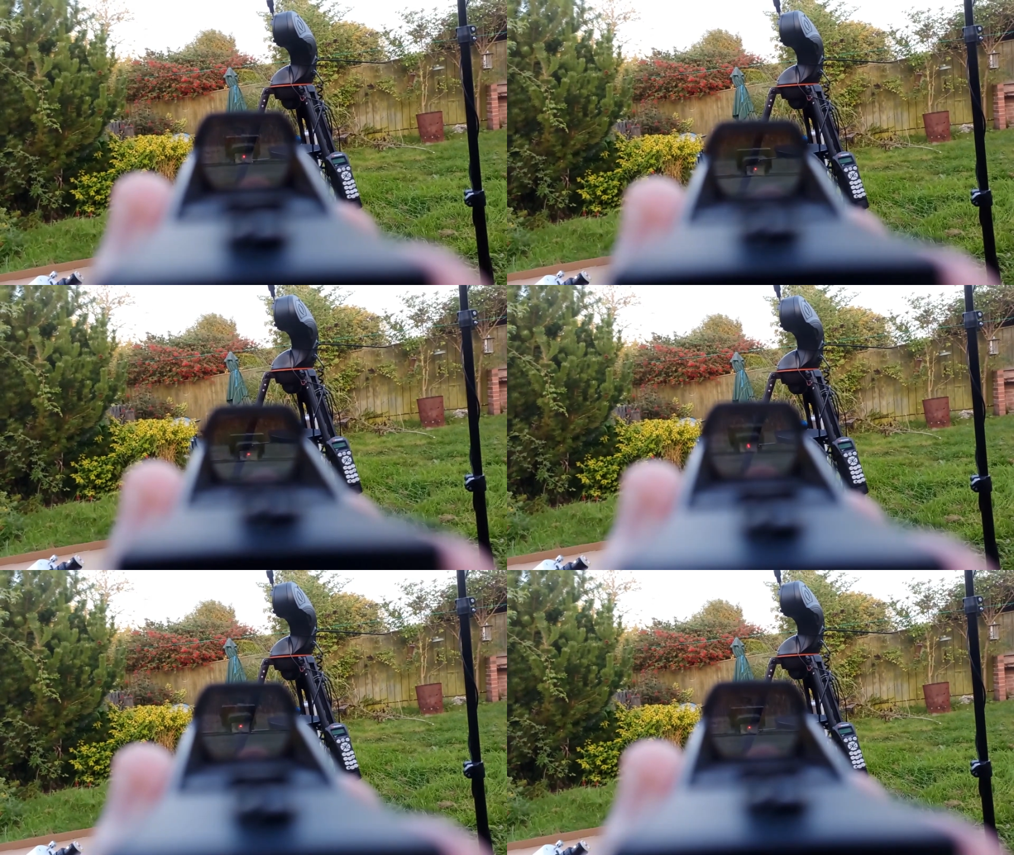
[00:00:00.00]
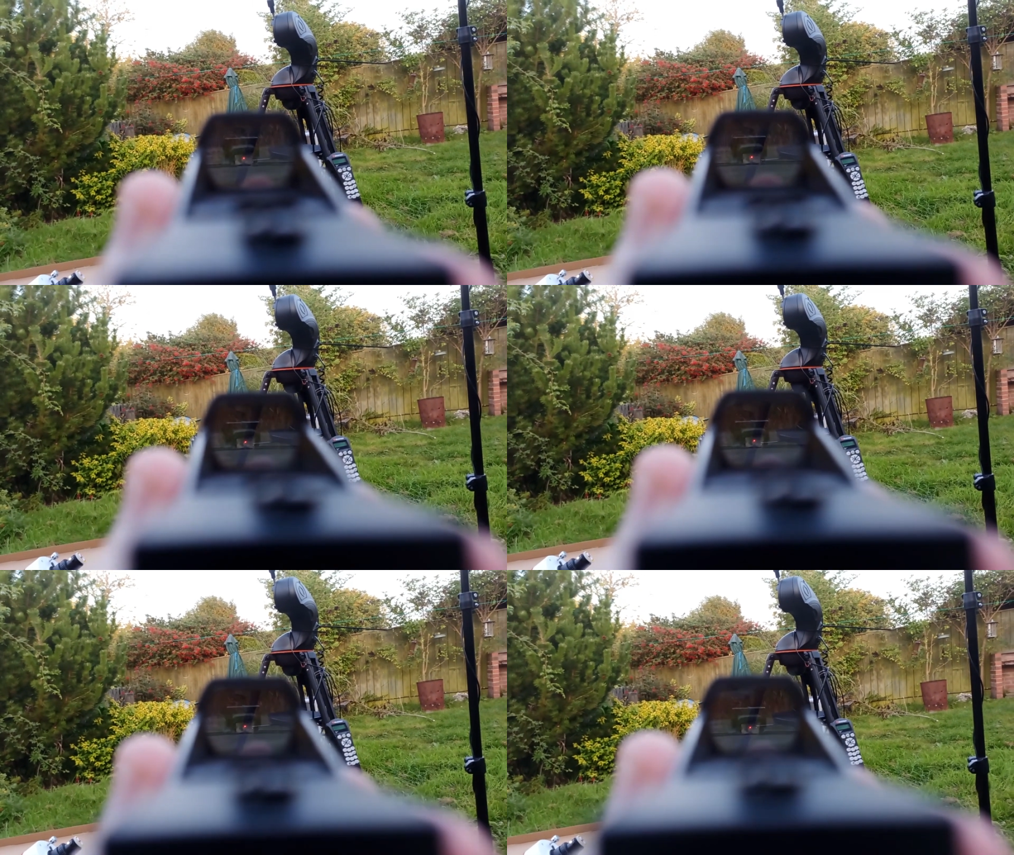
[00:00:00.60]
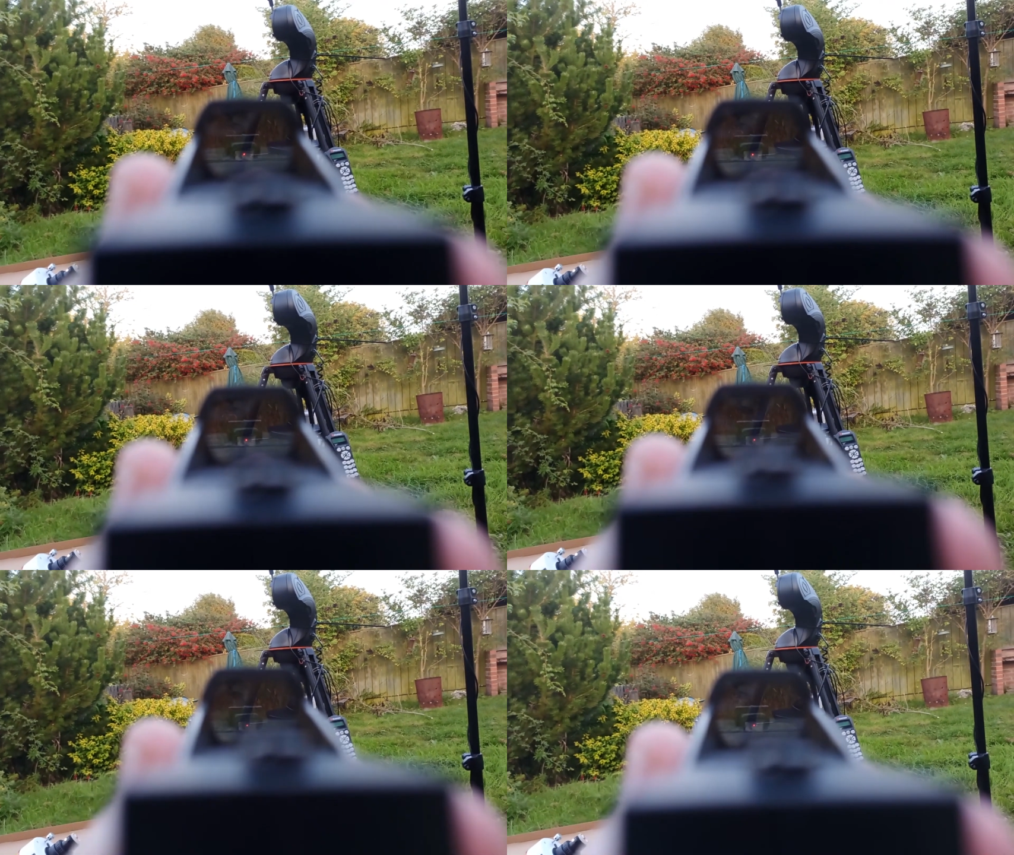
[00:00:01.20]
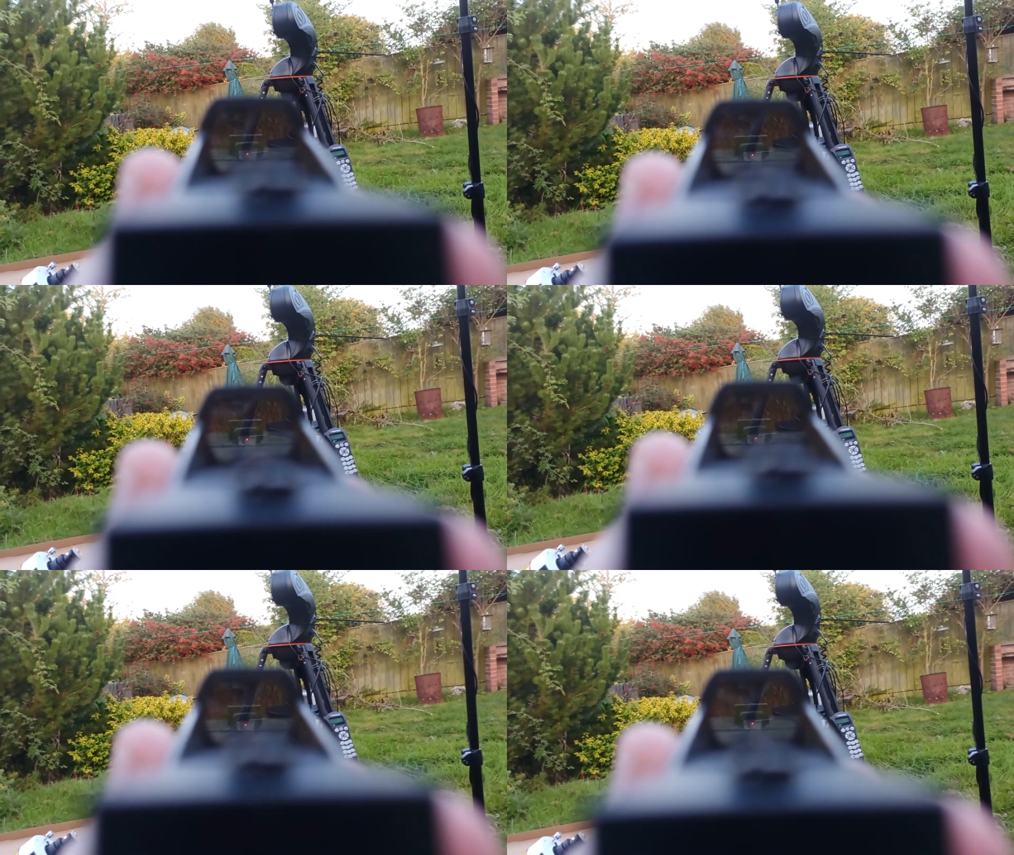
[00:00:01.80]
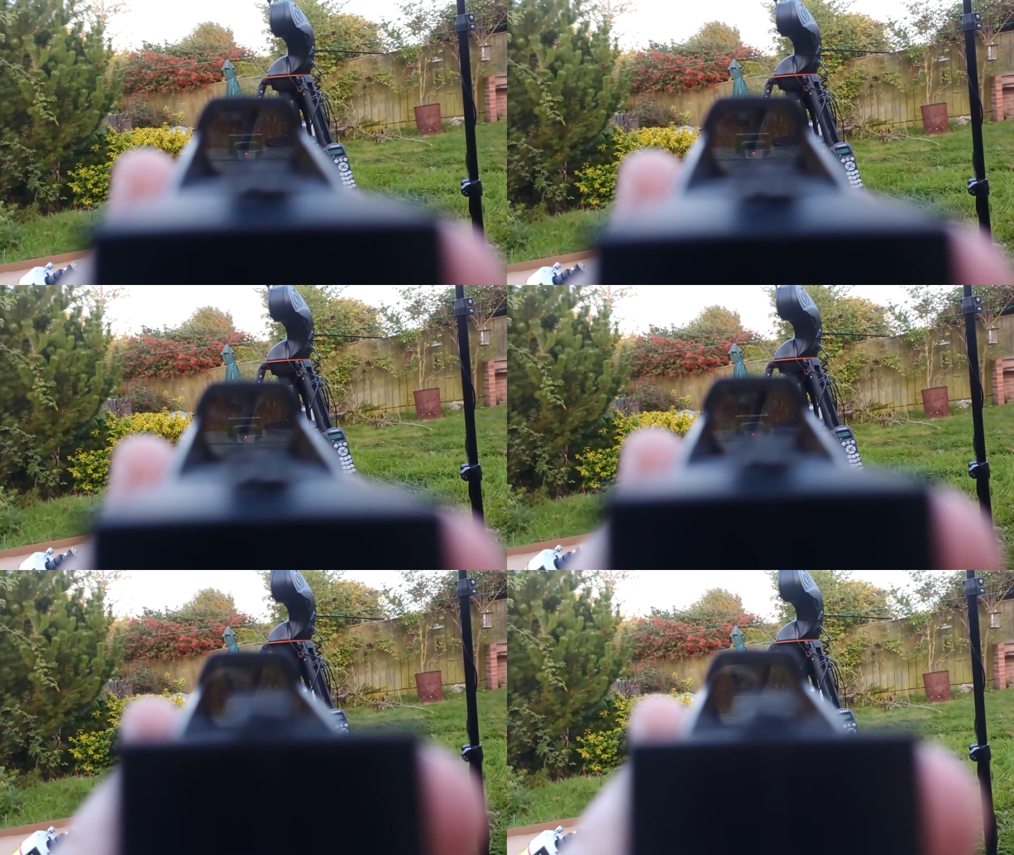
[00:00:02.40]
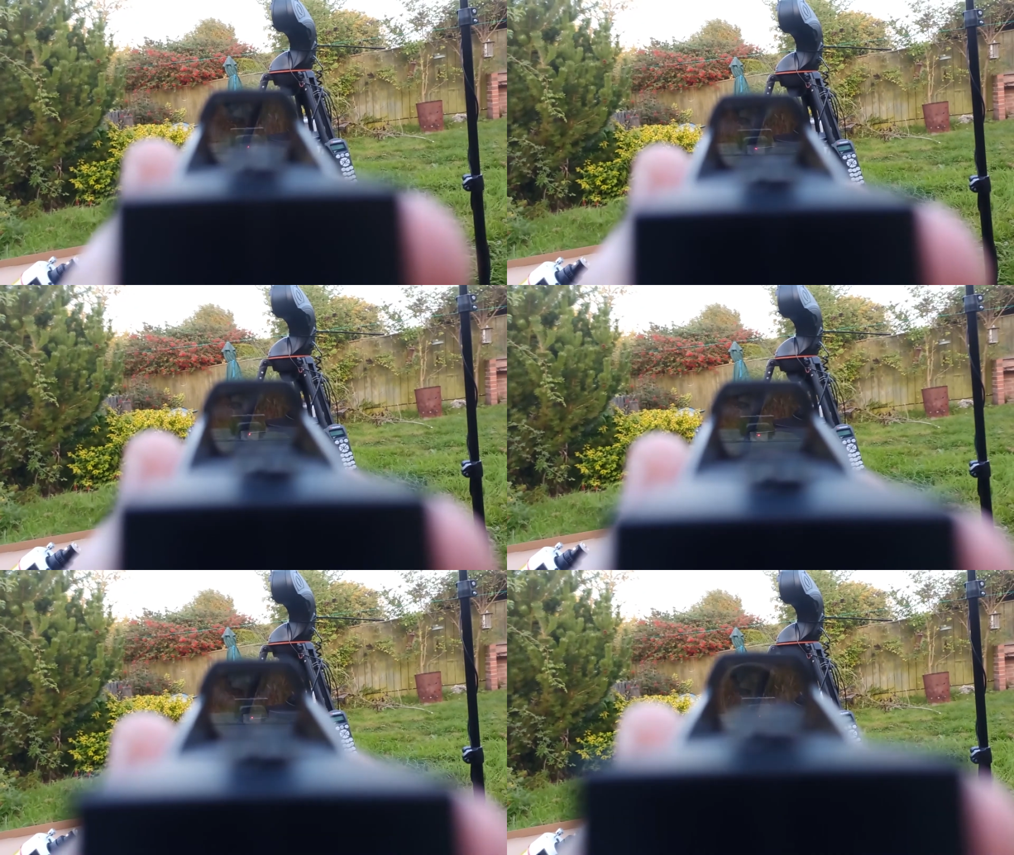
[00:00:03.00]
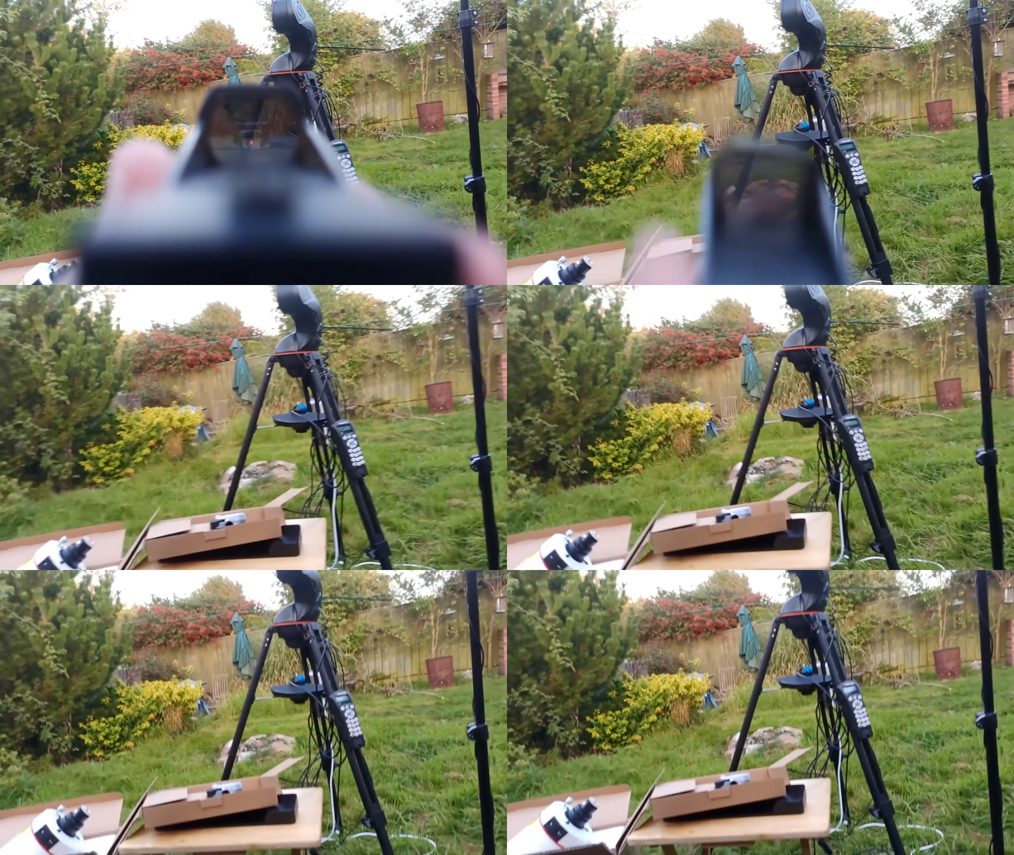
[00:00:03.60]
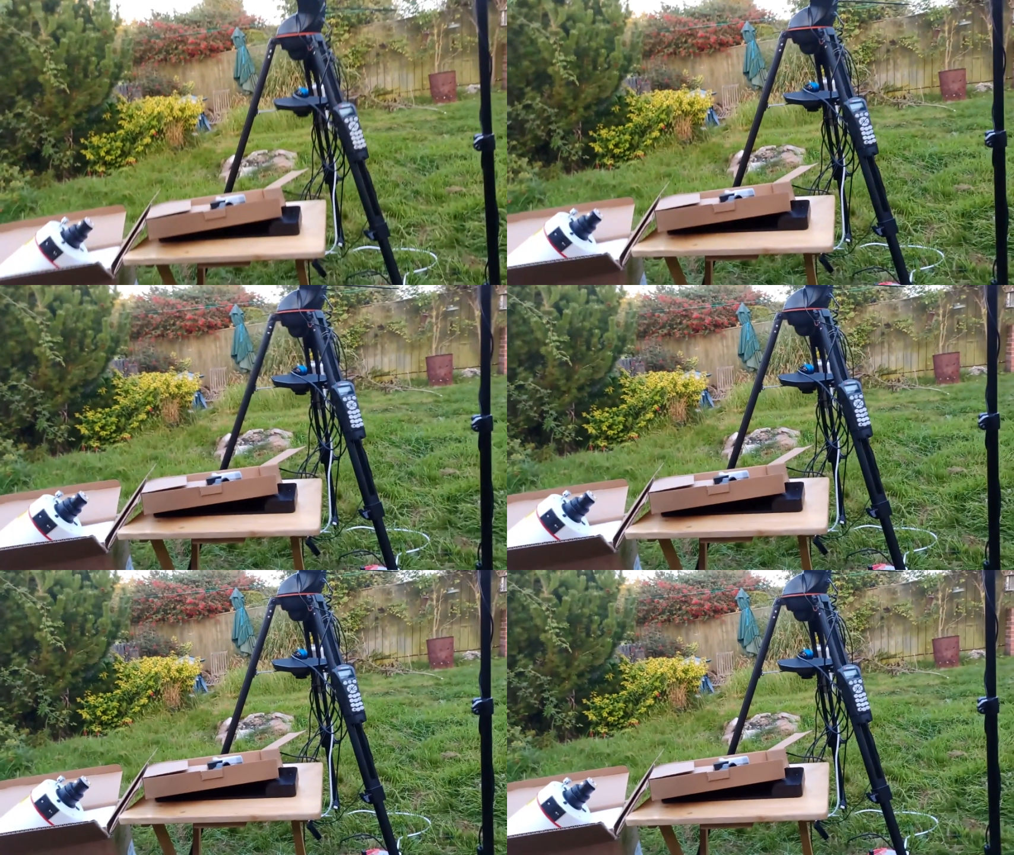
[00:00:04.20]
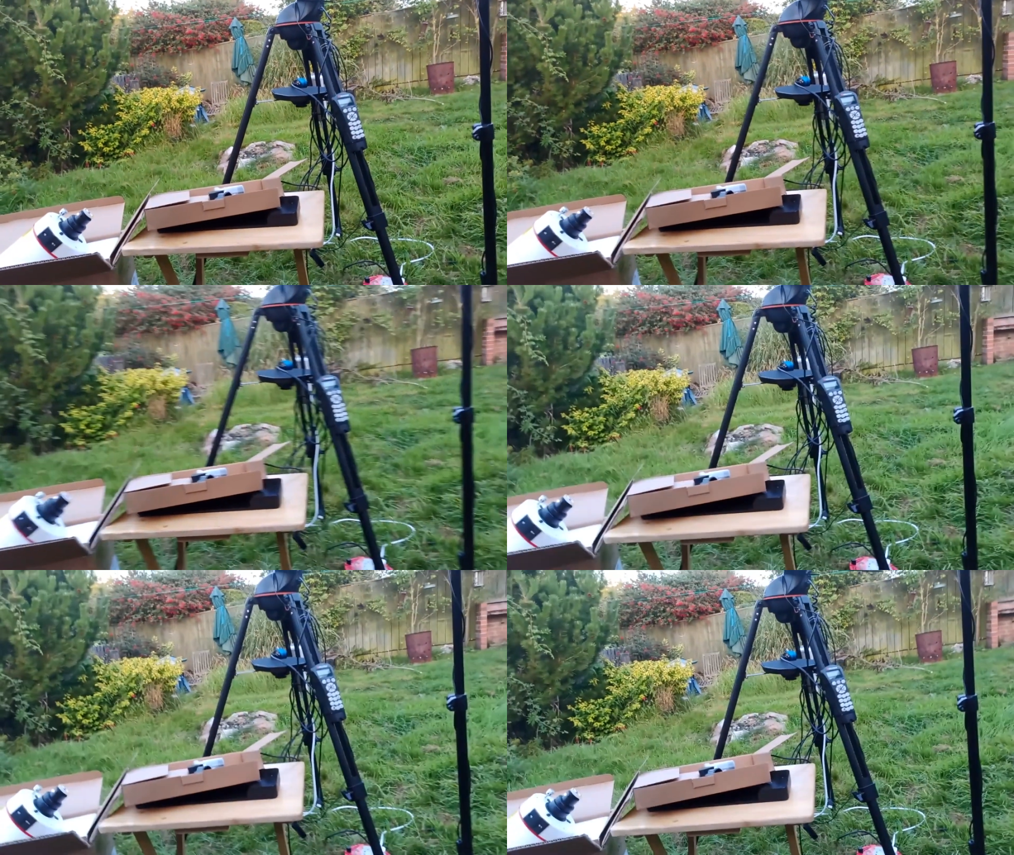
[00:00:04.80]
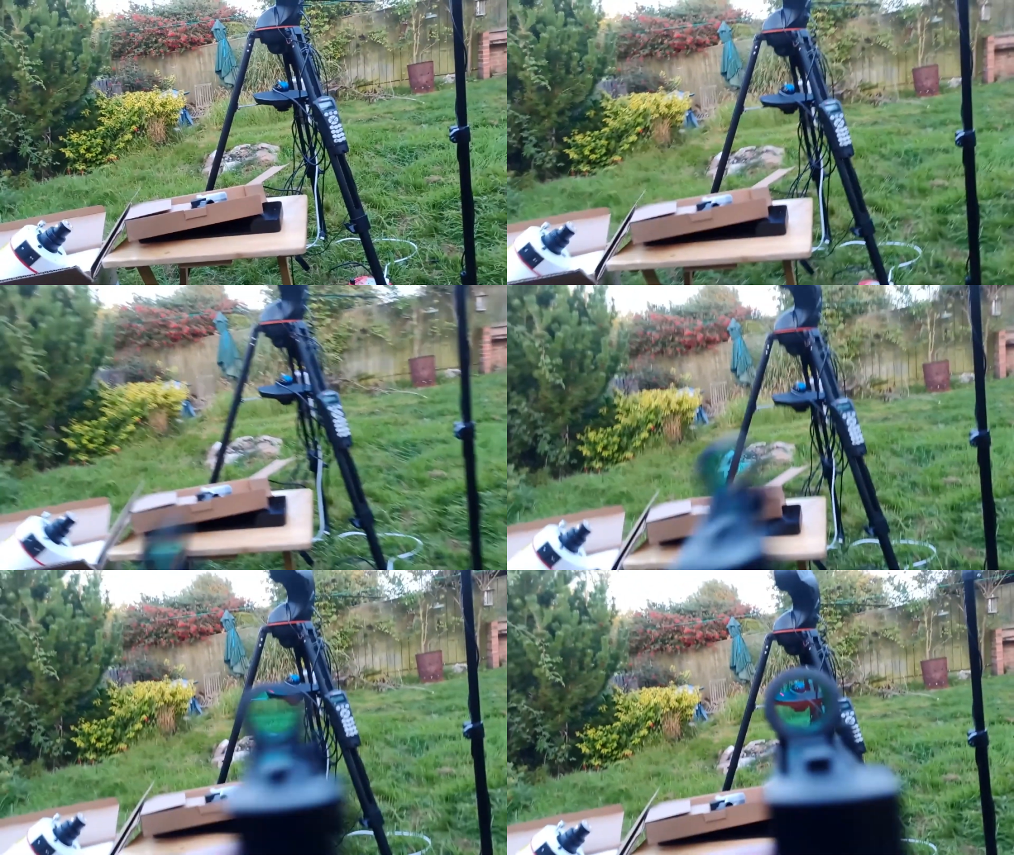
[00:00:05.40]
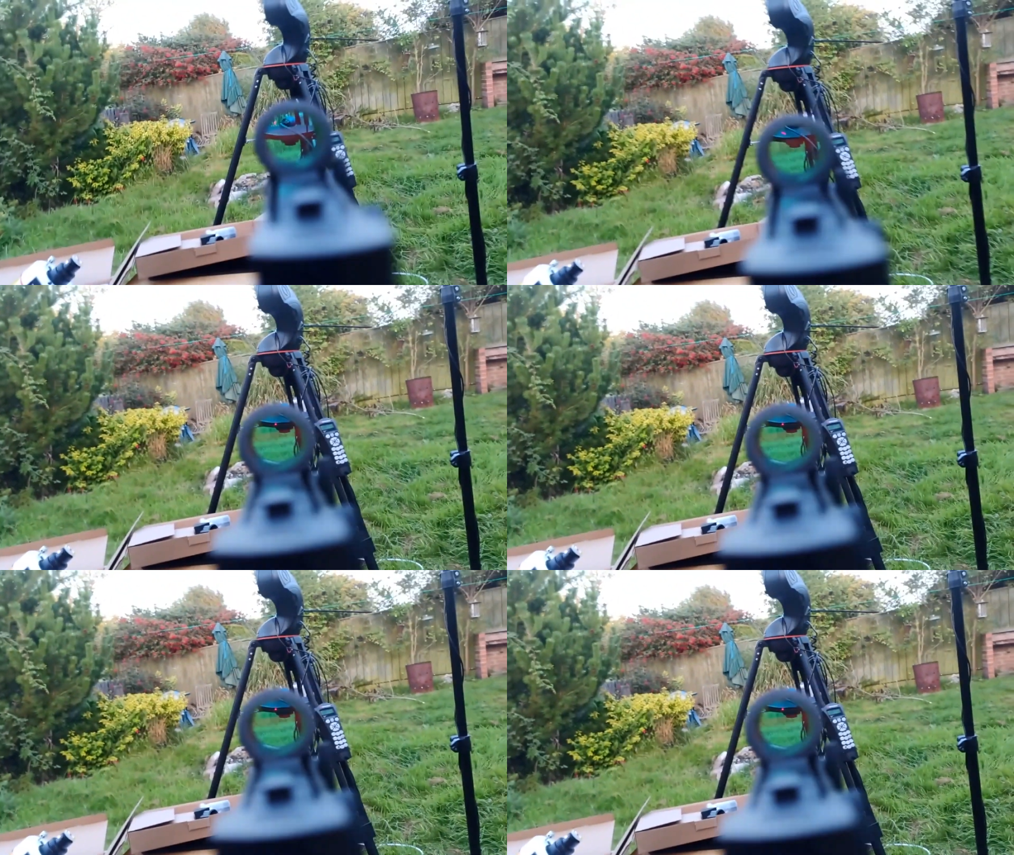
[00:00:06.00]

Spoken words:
Nobody's mouth can be seen.